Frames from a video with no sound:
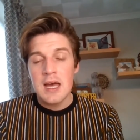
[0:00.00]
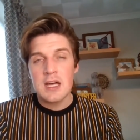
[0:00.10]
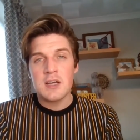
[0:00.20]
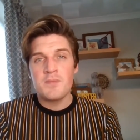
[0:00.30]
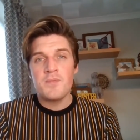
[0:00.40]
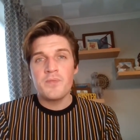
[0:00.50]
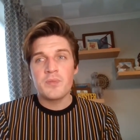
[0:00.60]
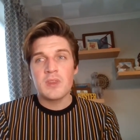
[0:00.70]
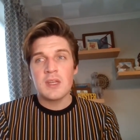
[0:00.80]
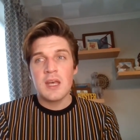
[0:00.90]
Um,
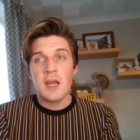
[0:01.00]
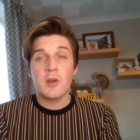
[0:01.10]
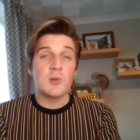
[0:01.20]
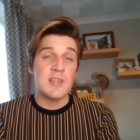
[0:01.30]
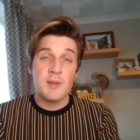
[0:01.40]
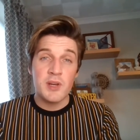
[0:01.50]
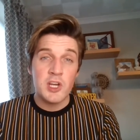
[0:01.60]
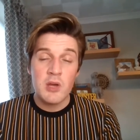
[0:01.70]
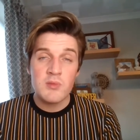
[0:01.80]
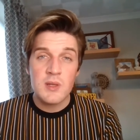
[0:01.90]
and of course,
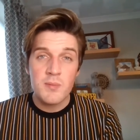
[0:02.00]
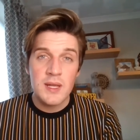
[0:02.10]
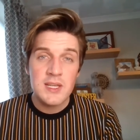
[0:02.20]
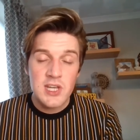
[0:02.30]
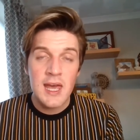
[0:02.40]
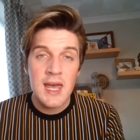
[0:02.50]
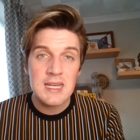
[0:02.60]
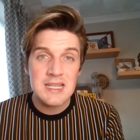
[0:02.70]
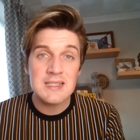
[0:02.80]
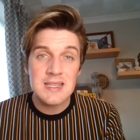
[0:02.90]
anybody knows that bleached hair
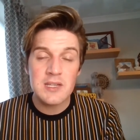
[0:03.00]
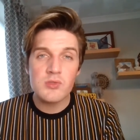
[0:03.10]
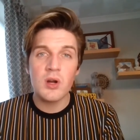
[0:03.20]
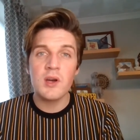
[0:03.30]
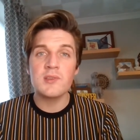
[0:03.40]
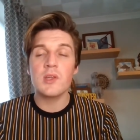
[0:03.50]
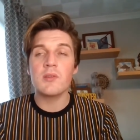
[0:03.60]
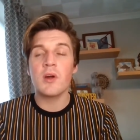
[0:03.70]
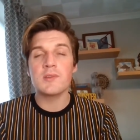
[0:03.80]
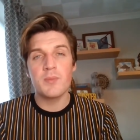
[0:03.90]
does get dry, so
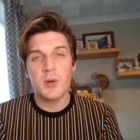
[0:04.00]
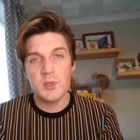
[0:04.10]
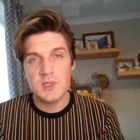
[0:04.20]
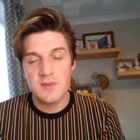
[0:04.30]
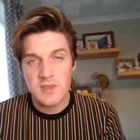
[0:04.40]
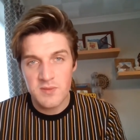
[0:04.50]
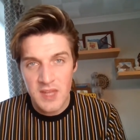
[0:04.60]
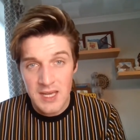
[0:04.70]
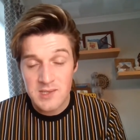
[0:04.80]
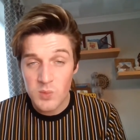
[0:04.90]
there are some positives of
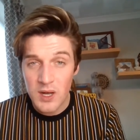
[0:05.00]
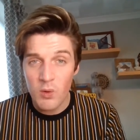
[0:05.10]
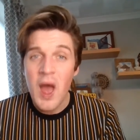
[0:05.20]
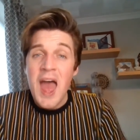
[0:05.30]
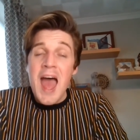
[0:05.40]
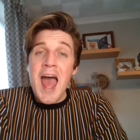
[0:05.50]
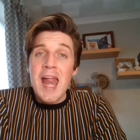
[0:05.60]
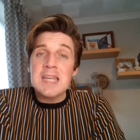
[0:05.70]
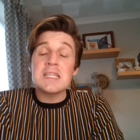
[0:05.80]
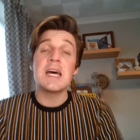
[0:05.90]
that as well.
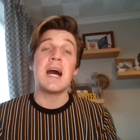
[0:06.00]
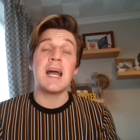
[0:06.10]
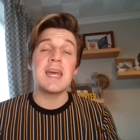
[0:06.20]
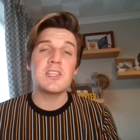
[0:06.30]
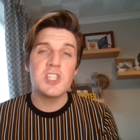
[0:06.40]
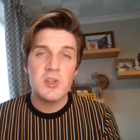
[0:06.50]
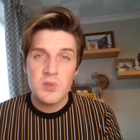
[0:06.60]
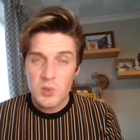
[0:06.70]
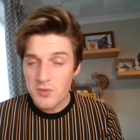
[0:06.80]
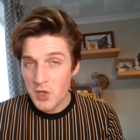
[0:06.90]
And I get
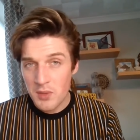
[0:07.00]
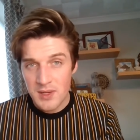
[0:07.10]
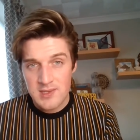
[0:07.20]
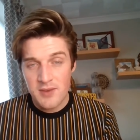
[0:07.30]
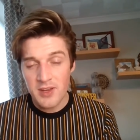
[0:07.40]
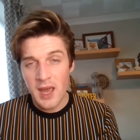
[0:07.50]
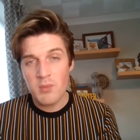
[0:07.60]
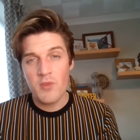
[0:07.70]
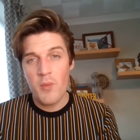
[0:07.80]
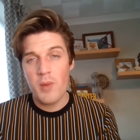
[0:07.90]
to sort of look at myself
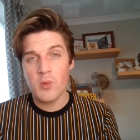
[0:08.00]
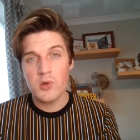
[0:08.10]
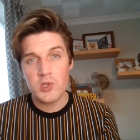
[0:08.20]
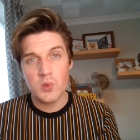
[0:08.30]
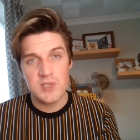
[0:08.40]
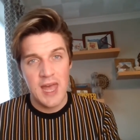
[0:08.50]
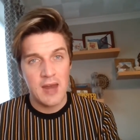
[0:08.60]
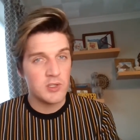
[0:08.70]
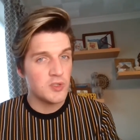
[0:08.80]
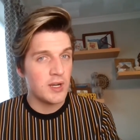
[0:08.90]
again with a bit more shorter
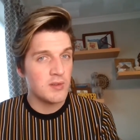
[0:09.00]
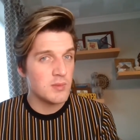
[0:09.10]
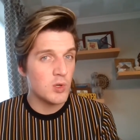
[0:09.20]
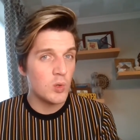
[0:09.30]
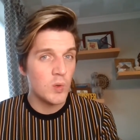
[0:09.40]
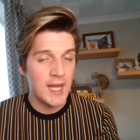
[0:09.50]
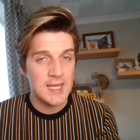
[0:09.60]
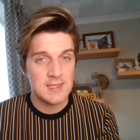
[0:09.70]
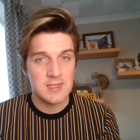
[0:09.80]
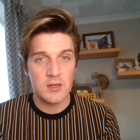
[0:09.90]
hair and try out some cooler
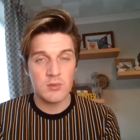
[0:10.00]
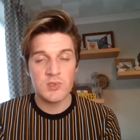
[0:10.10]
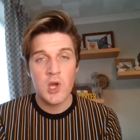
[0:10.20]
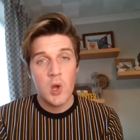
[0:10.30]
hairstyles